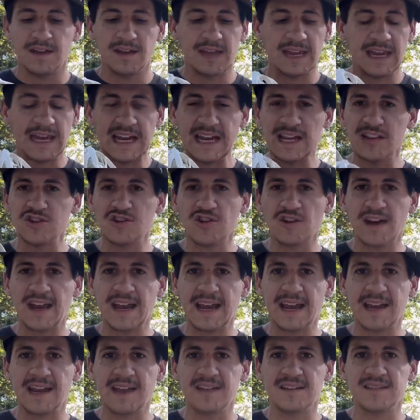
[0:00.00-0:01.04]
in your
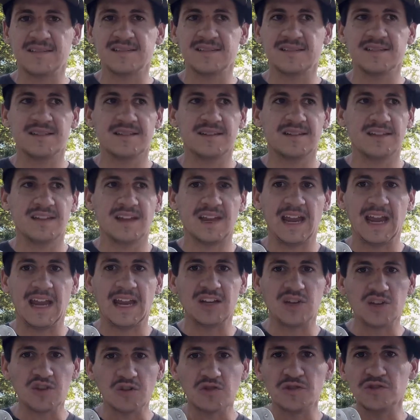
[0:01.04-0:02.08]
hands,
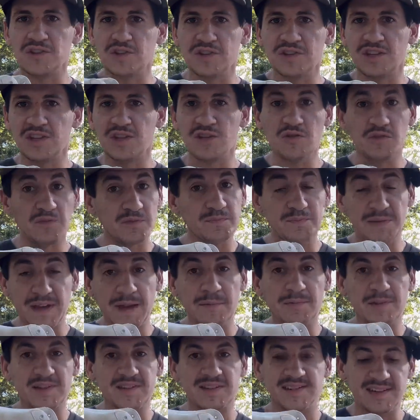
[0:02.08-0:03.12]
and you'll be
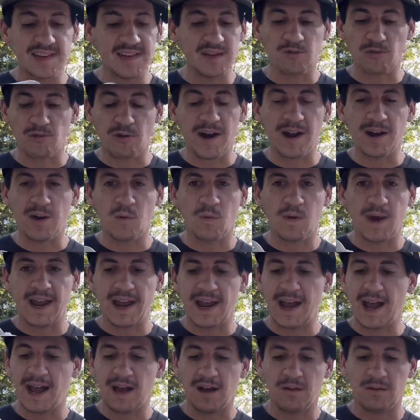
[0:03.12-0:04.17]
able to see right
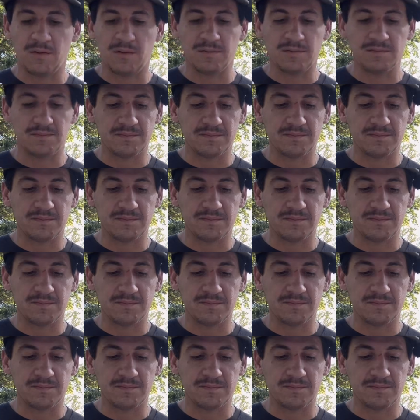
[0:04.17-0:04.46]
away how,